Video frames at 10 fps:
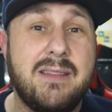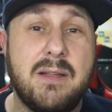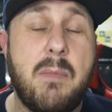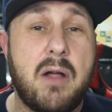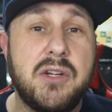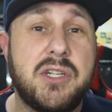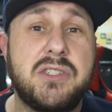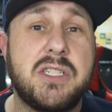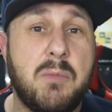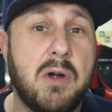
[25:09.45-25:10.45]
the modern
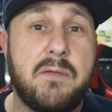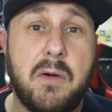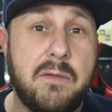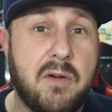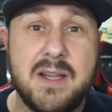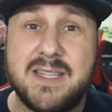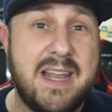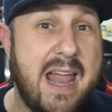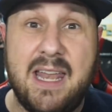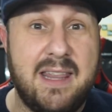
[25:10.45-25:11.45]
church is more devoted to Christ
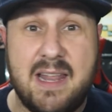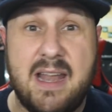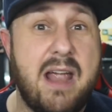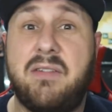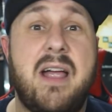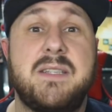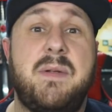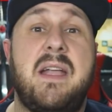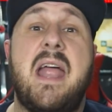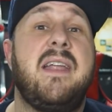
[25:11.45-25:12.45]
than any than it ever has
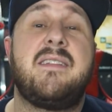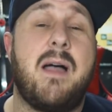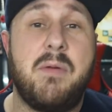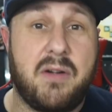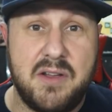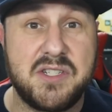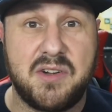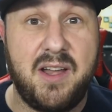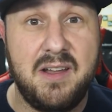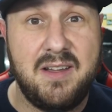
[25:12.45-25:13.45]
been at any time in our
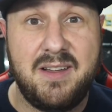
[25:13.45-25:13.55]
history.